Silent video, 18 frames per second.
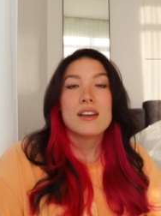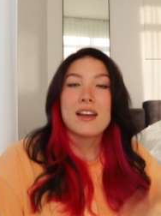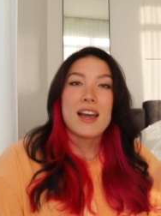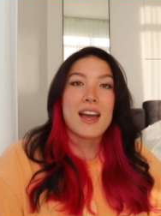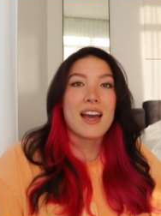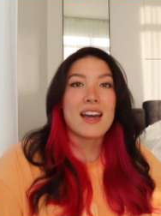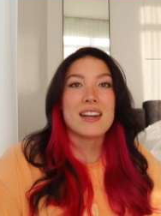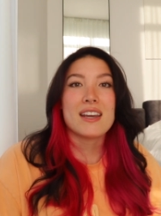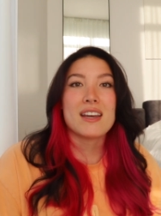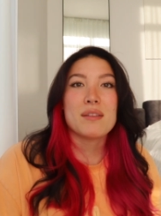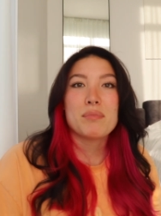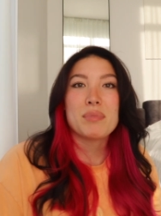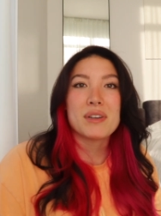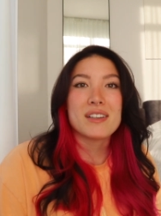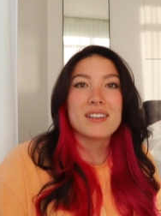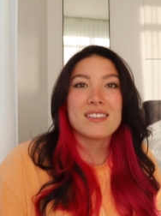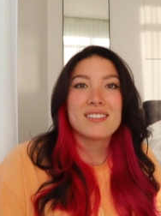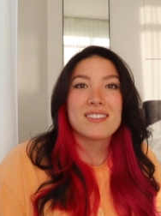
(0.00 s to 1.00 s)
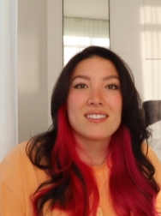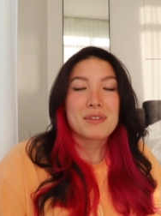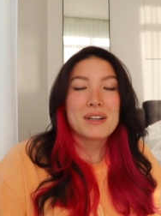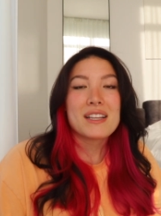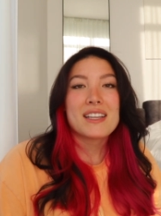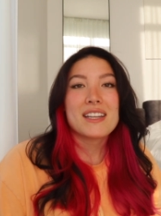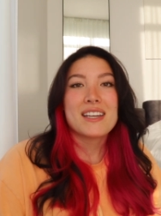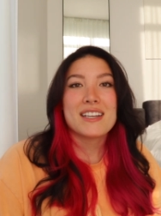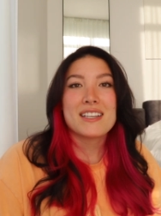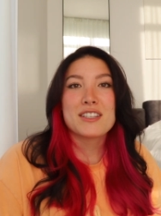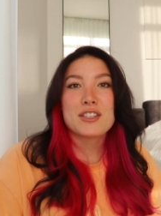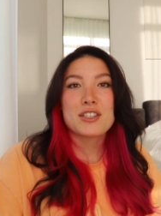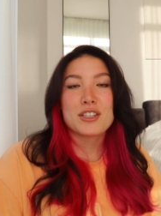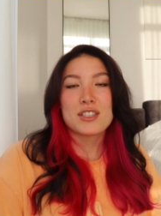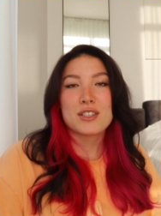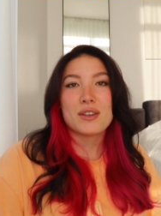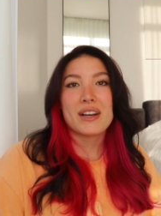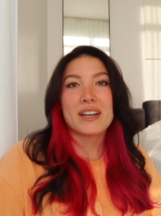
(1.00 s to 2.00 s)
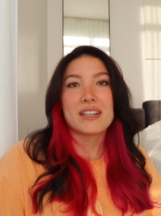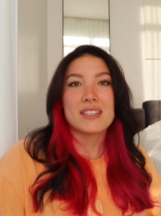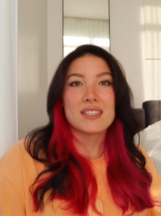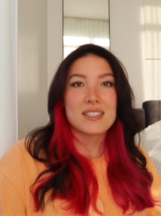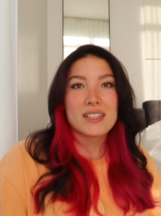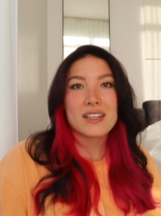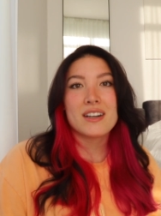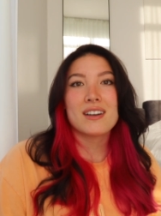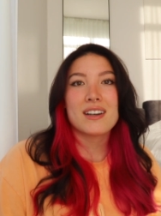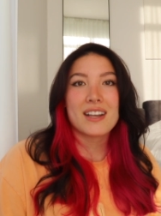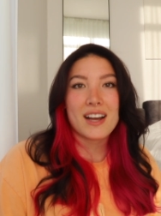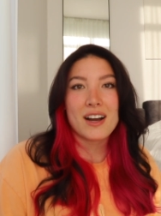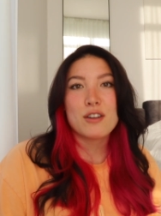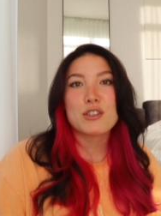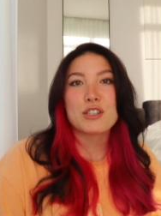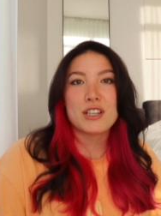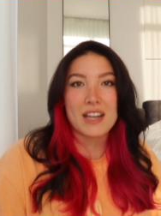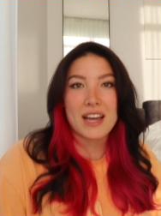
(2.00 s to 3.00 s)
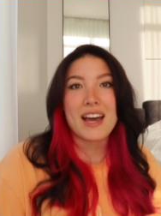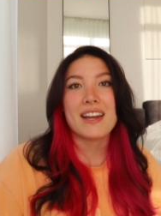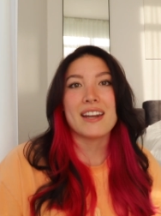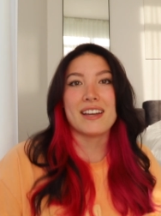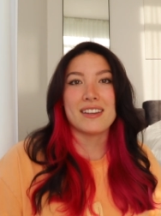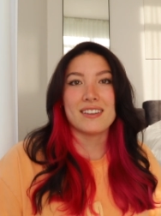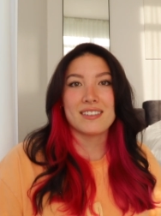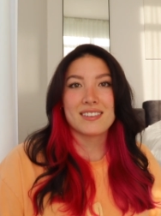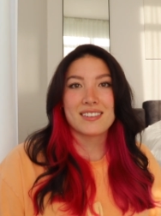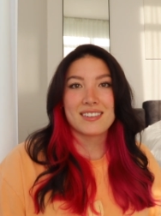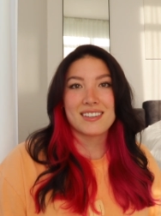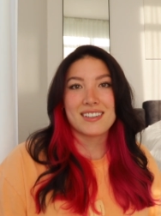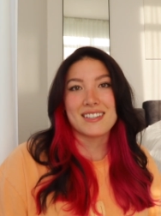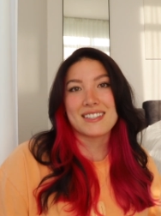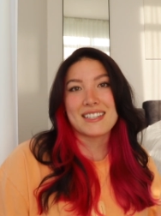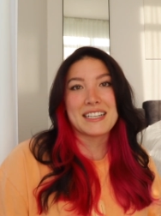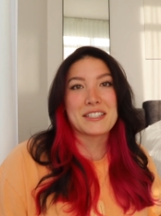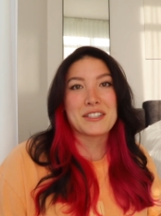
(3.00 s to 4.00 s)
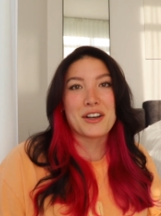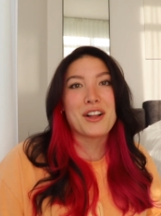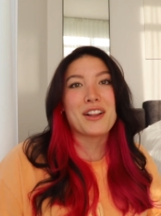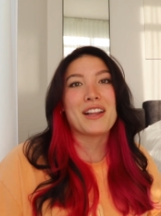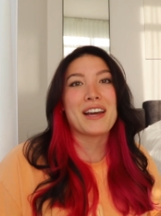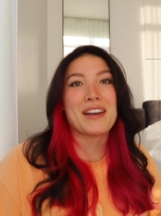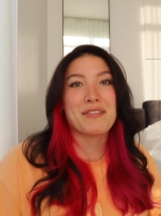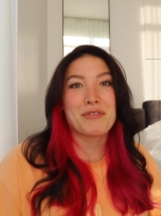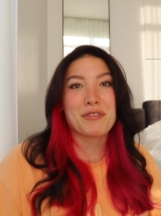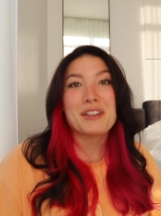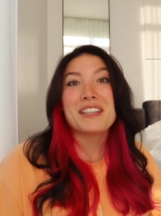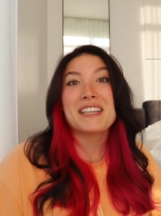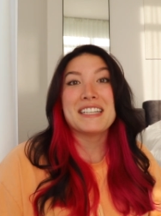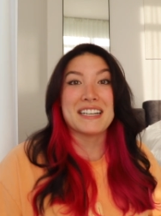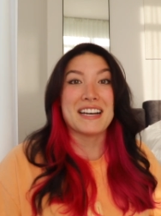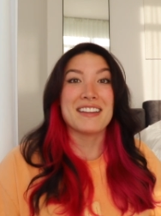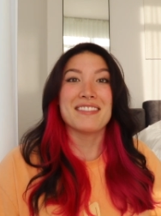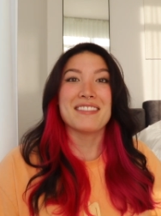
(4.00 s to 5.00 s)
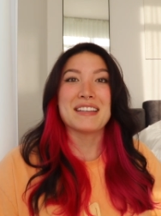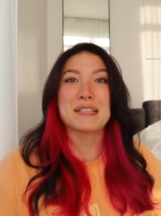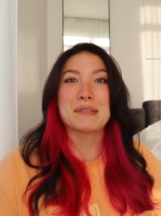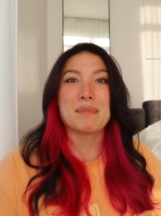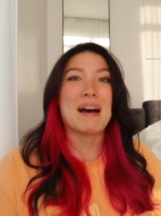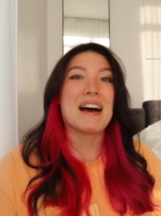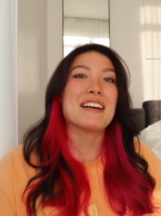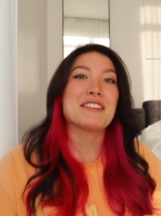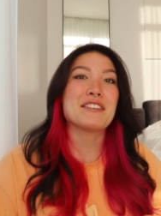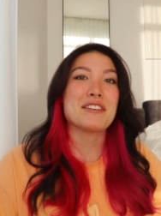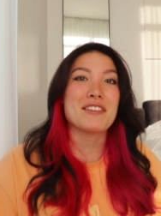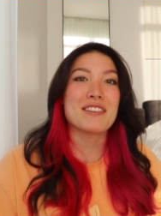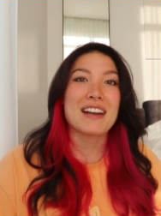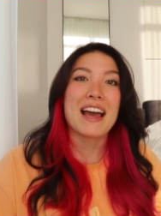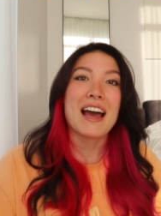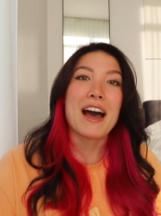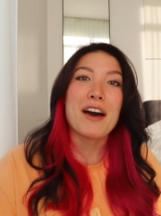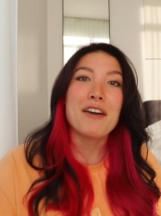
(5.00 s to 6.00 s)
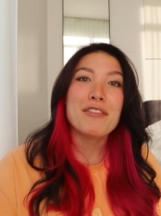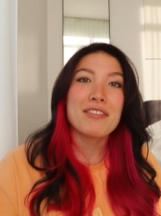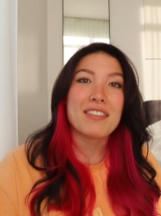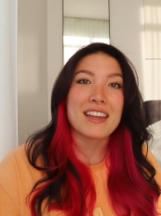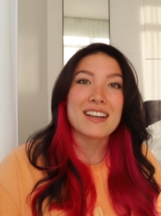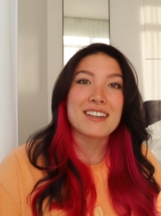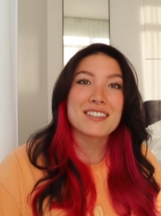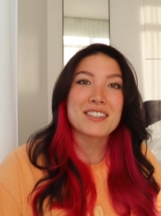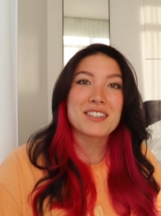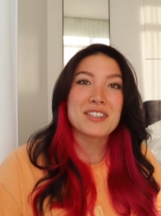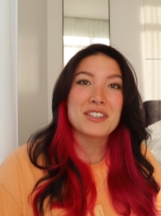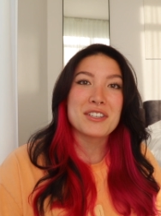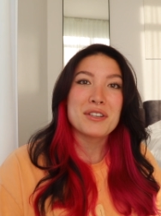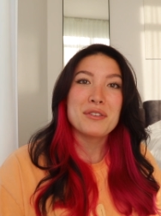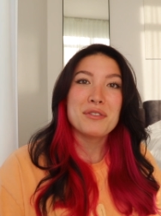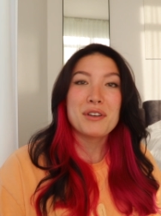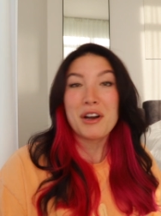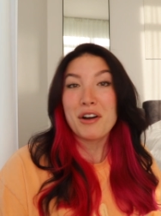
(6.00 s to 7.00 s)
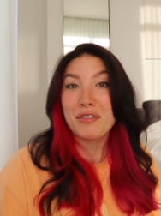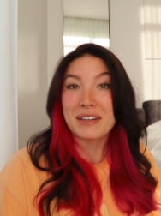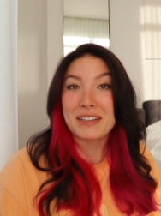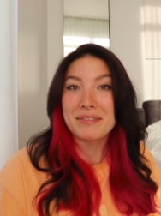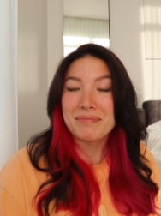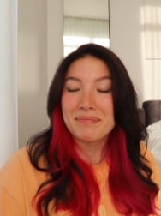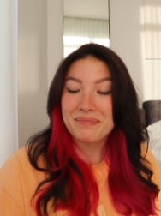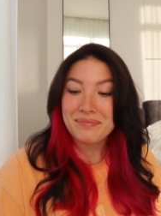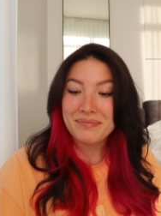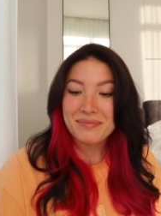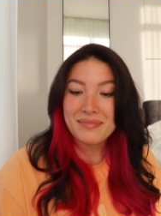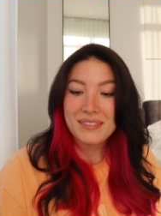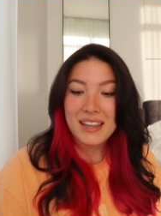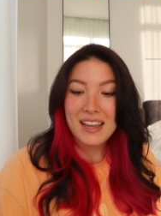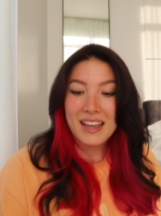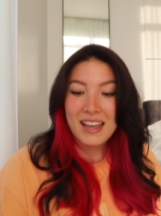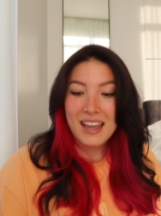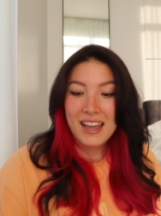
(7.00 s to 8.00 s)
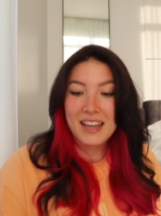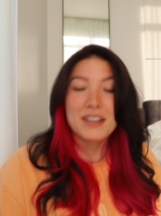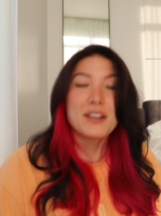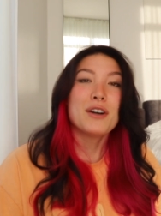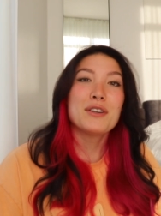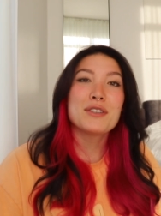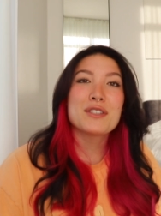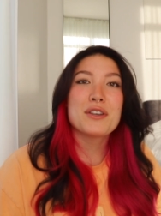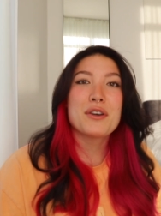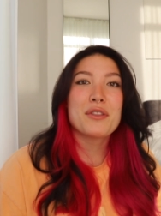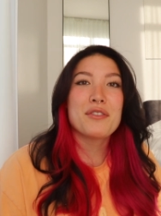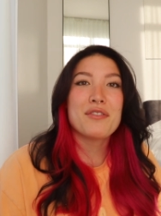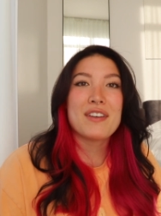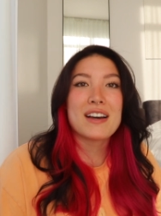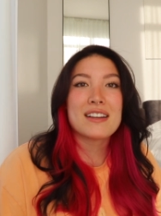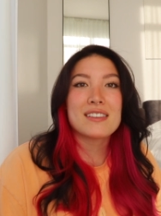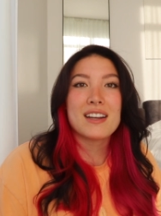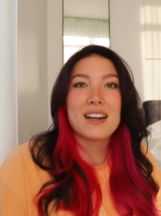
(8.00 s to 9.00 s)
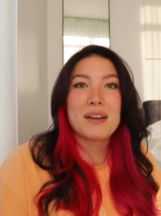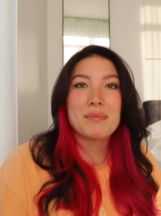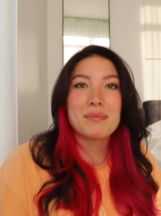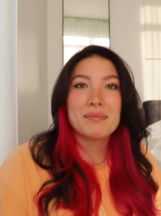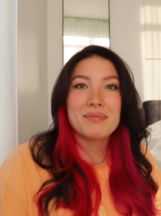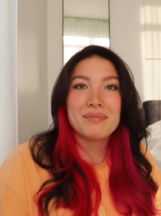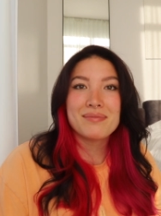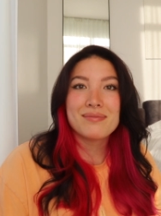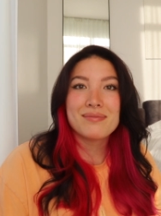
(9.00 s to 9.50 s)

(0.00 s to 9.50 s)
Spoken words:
edit, but really it's just so I can sit on a couch and edit because that's all I've really done this past year and a half thanks to COVID. And also the fact that I'm